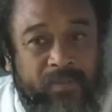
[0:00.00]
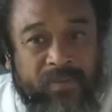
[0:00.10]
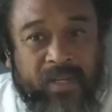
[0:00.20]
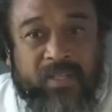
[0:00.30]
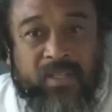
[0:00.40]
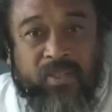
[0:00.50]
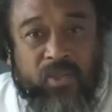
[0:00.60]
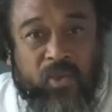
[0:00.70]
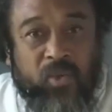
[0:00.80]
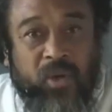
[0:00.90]
The fact
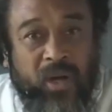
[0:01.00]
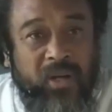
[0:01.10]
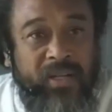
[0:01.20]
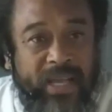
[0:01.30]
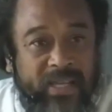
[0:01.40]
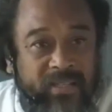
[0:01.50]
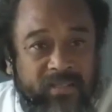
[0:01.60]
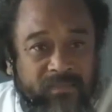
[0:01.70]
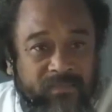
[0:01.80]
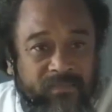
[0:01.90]
is, you are
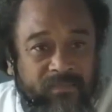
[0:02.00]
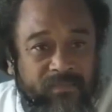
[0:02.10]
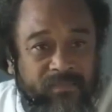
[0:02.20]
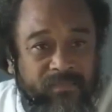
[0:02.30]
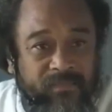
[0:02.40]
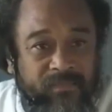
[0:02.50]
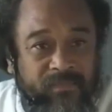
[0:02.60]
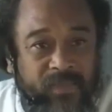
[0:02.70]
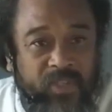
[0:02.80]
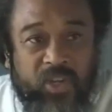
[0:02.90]
that.
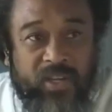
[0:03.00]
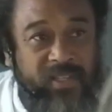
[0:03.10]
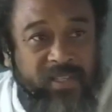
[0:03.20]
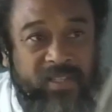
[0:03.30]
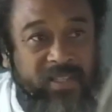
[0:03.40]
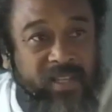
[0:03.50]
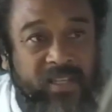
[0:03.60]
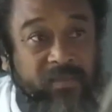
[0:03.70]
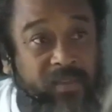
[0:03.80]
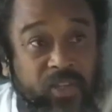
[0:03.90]
Choicelessly. It's
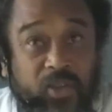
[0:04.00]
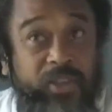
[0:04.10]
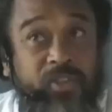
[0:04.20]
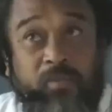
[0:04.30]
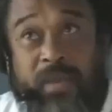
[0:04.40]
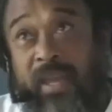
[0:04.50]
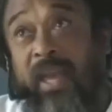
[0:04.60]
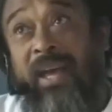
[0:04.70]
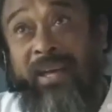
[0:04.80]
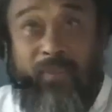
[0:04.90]
not even a choice you
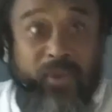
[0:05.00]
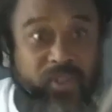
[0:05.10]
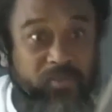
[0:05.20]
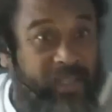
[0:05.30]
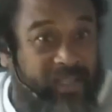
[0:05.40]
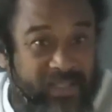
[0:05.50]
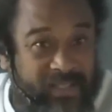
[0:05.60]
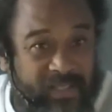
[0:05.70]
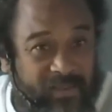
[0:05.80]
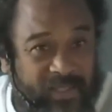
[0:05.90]
make. I am going to be
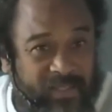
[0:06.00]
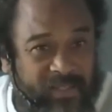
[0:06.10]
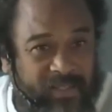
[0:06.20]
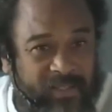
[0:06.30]
this even.